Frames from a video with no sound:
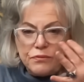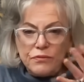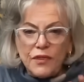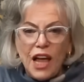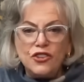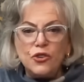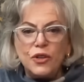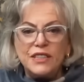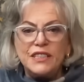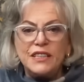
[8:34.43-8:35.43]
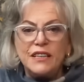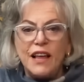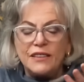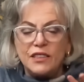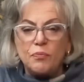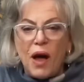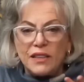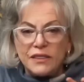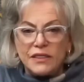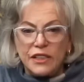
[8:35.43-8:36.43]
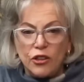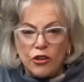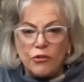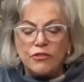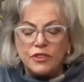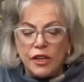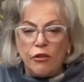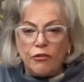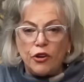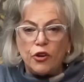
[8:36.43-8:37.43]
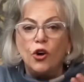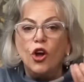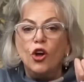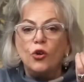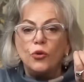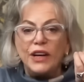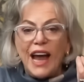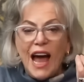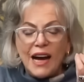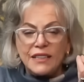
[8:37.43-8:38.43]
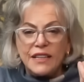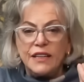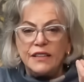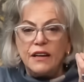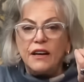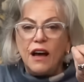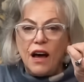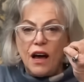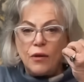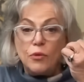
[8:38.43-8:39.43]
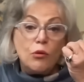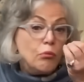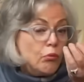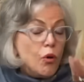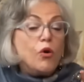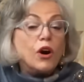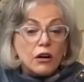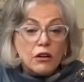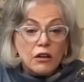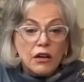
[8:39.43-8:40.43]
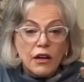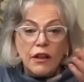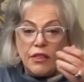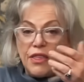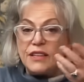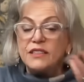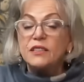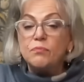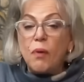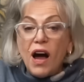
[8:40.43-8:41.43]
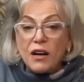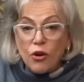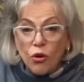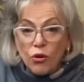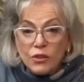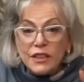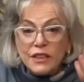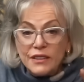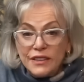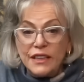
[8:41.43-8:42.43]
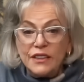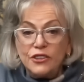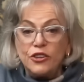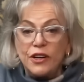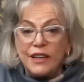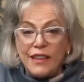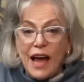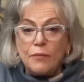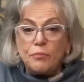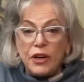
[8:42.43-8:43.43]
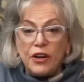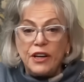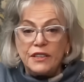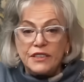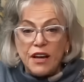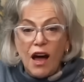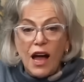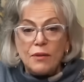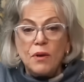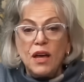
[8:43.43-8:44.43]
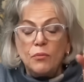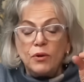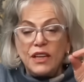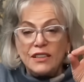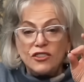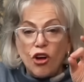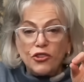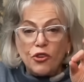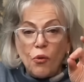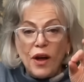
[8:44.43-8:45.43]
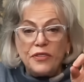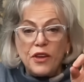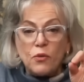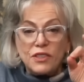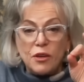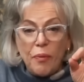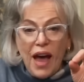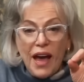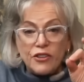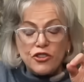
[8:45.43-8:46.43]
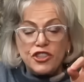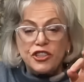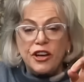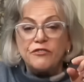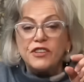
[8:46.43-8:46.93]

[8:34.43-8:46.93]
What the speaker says: and you can see that spot silver reacted more than spot gold did during that period of time. But that's also when there was a pattern shift,